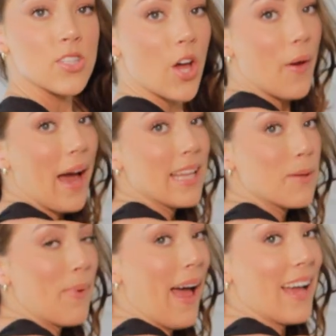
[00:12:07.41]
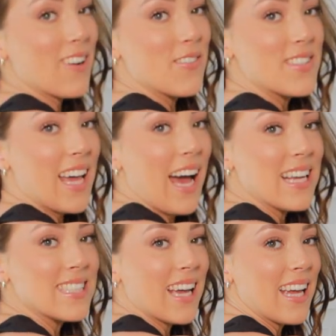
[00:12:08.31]
So at the back, obviously it
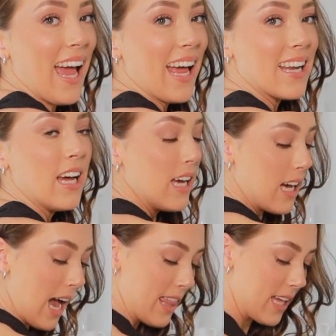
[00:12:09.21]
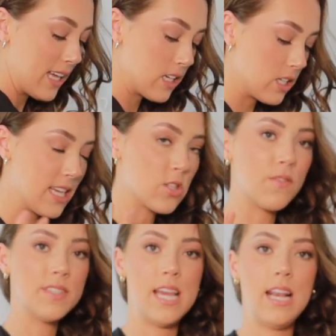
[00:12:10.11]
has, again, I think there's
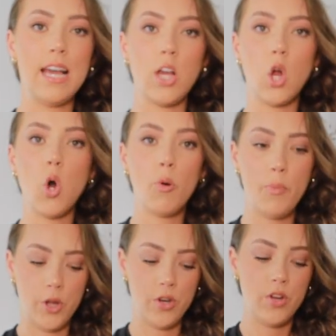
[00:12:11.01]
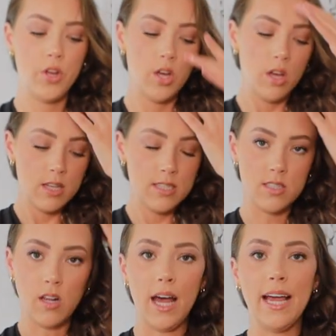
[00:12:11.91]
obviously like a common
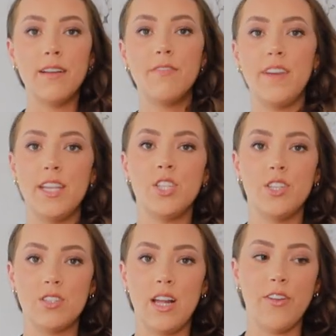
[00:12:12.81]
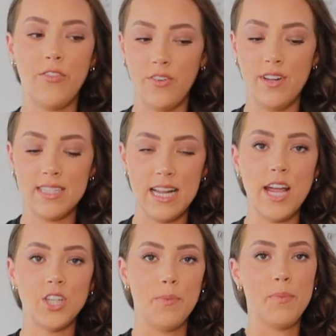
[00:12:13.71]
design features like through this
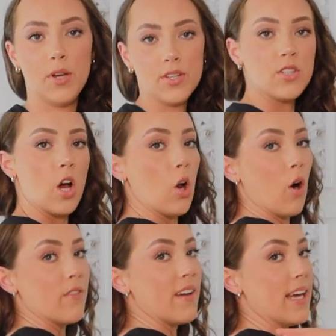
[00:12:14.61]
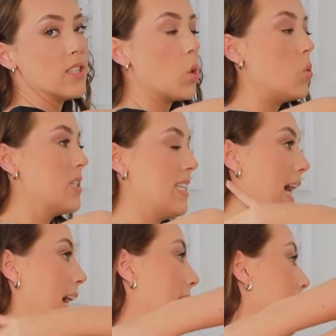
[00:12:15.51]
collection, because a lot of it is halter neck